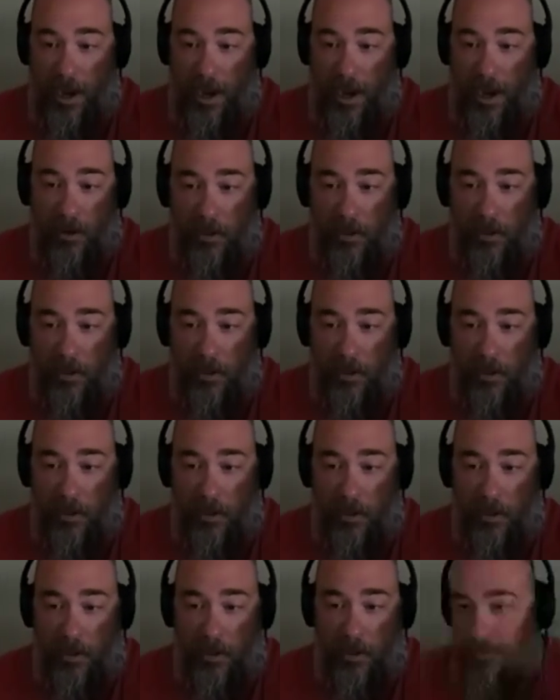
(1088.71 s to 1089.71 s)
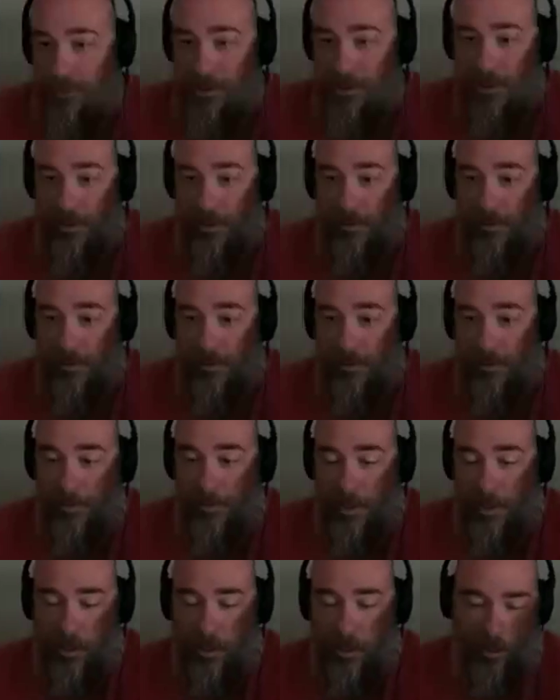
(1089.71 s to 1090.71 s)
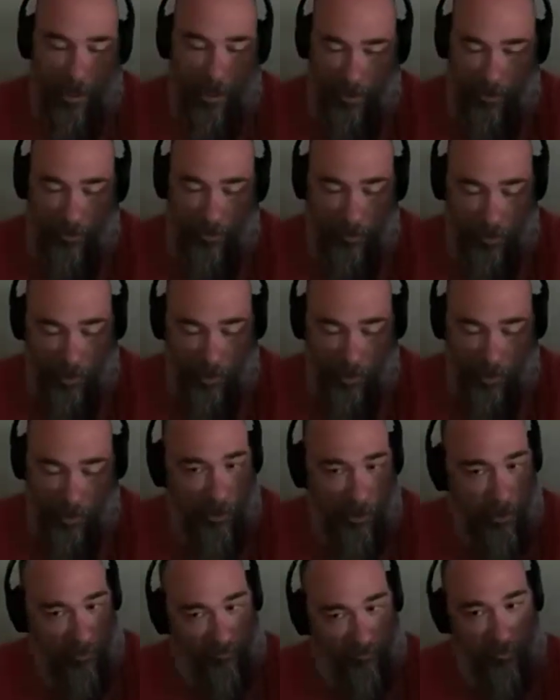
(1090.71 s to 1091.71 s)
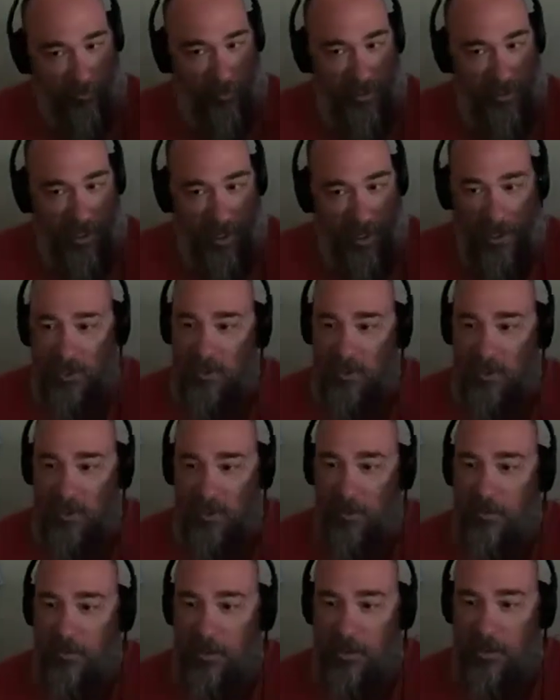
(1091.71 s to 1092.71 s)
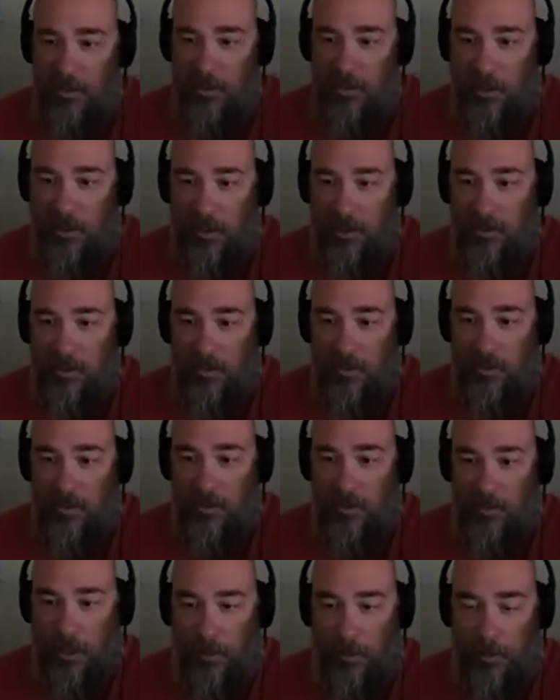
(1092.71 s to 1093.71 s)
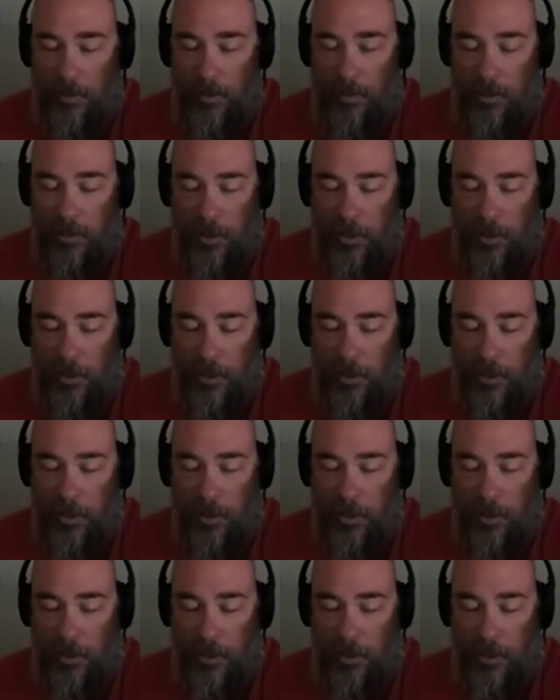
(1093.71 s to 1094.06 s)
Aaron and you know, or Aaron Moran, our first guest. She's awesome.